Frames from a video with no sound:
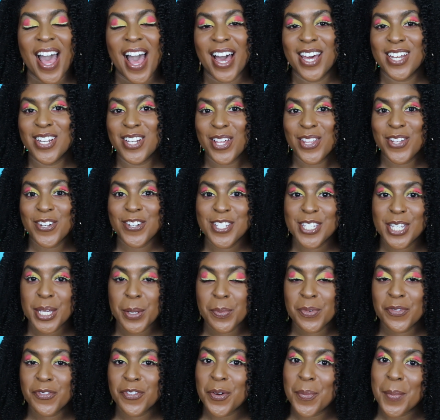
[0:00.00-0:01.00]
Another
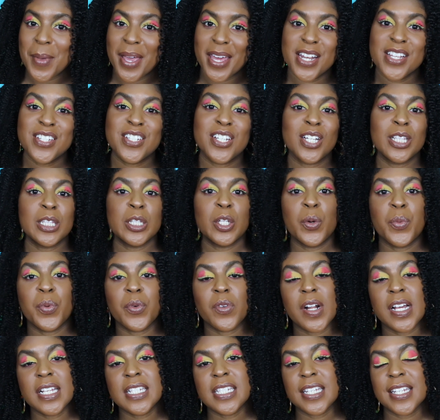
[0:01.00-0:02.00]
tip for managing low
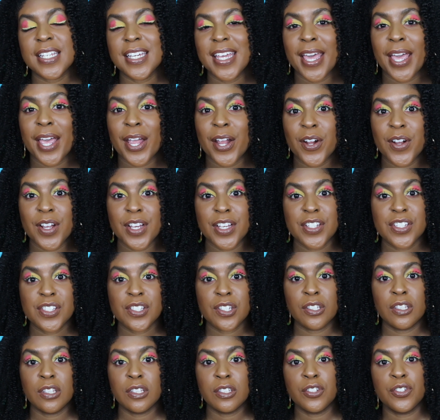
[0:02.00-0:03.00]
porosity hair is
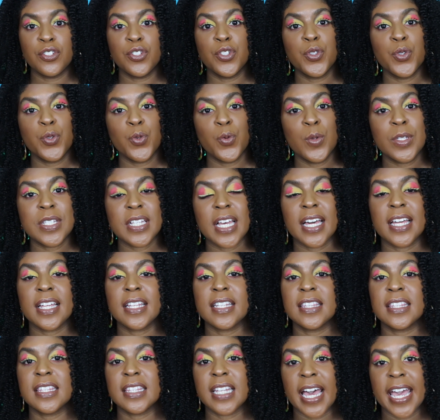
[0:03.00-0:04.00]
to use
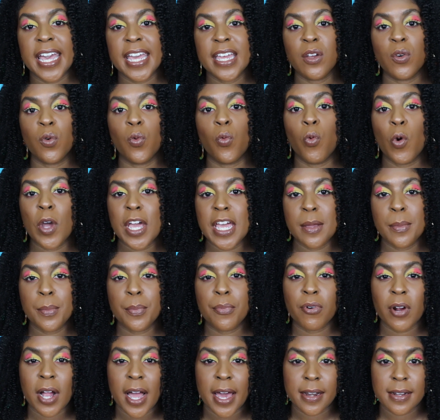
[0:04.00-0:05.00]
lightweight
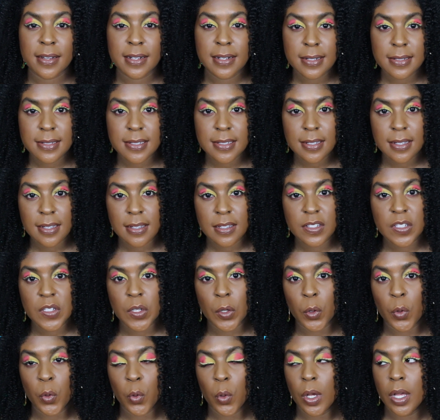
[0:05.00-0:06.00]
products.
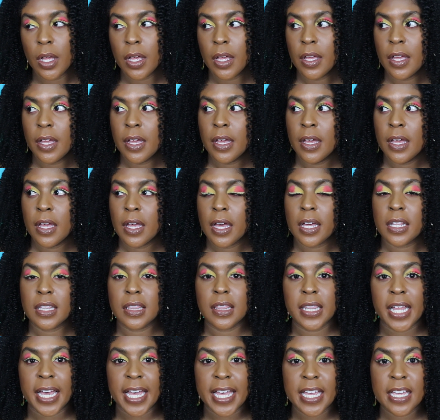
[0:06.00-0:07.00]
So
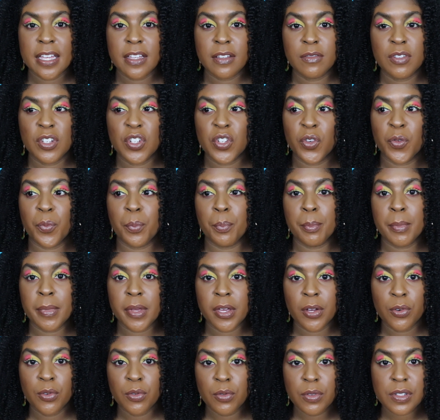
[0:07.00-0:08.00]
light,
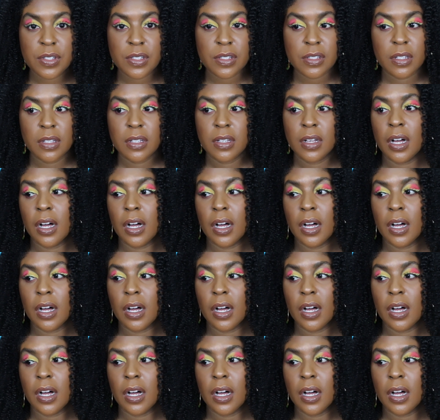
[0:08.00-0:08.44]
milks,